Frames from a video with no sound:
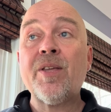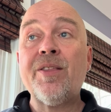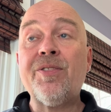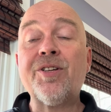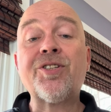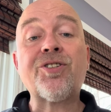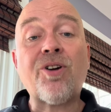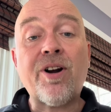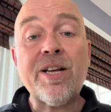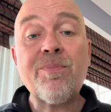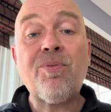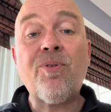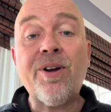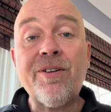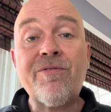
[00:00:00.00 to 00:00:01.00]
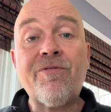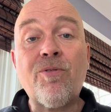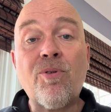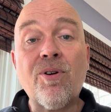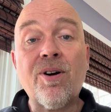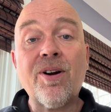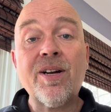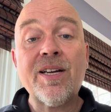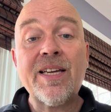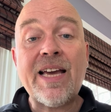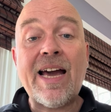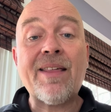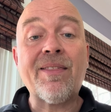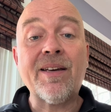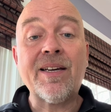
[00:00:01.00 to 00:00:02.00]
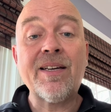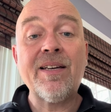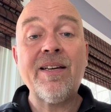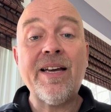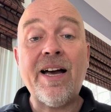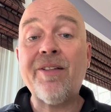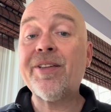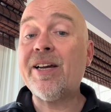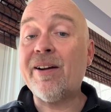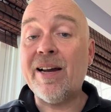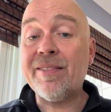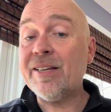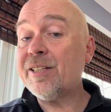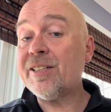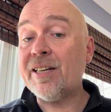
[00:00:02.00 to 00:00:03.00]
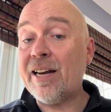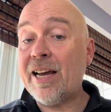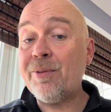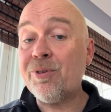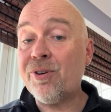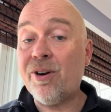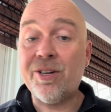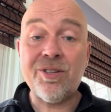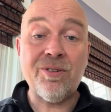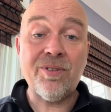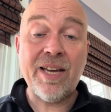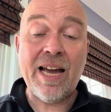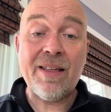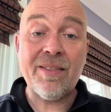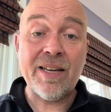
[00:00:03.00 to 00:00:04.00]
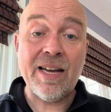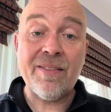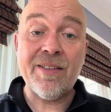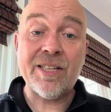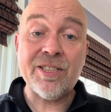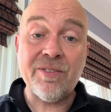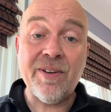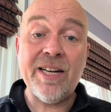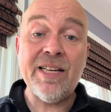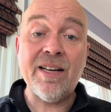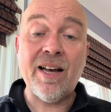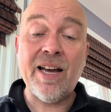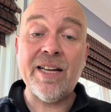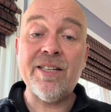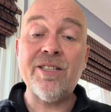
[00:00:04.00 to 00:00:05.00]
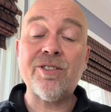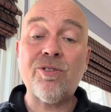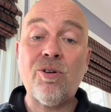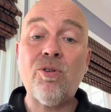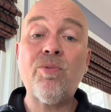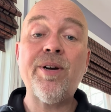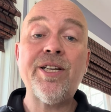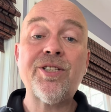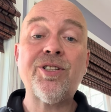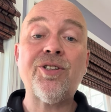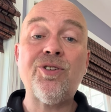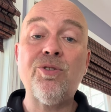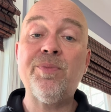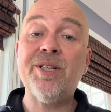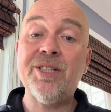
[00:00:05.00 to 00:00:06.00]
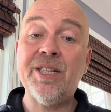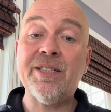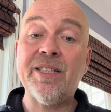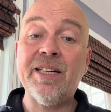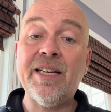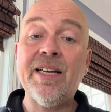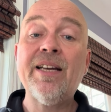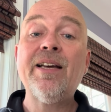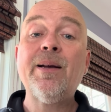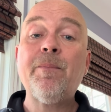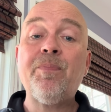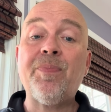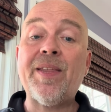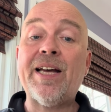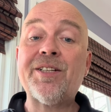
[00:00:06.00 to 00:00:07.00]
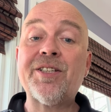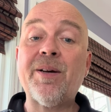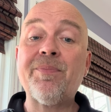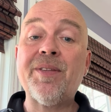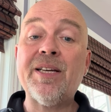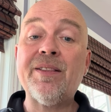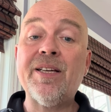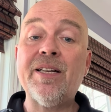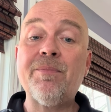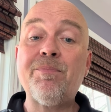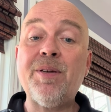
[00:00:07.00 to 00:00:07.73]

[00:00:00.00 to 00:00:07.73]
The starting point for Catholic healthcare ethics, and I would argue Catholic ethics of any kind, is always human dignity. And that's something that